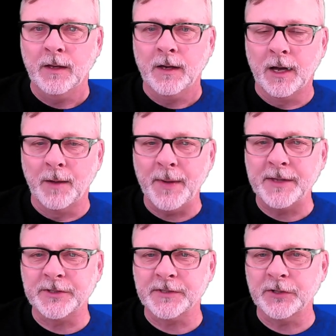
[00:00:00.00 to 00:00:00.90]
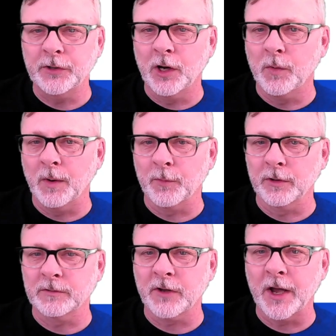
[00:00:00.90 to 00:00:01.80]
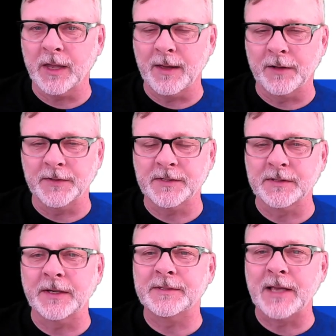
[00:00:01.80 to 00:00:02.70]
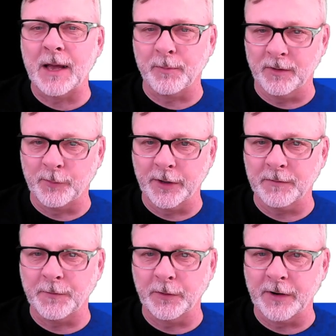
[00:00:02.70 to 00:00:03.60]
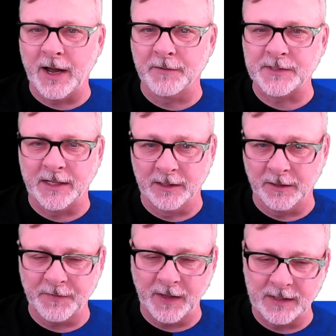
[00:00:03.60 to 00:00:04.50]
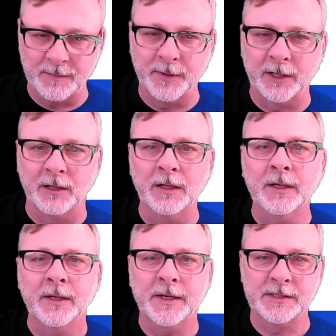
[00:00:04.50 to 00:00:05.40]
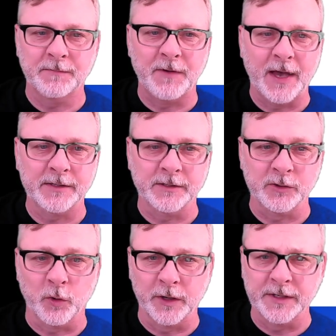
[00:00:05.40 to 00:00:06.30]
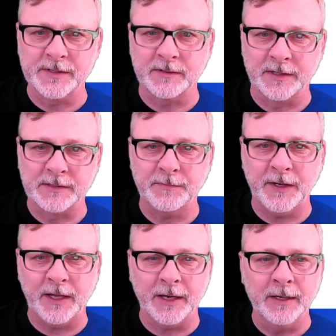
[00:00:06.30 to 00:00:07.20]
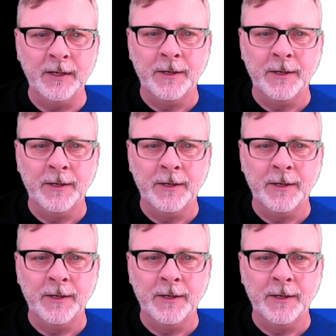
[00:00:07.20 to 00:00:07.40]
And just so you know what we're talking about, this is an example of one of the photographs. That little thing in the middle is in fact a tortoise that's feeding.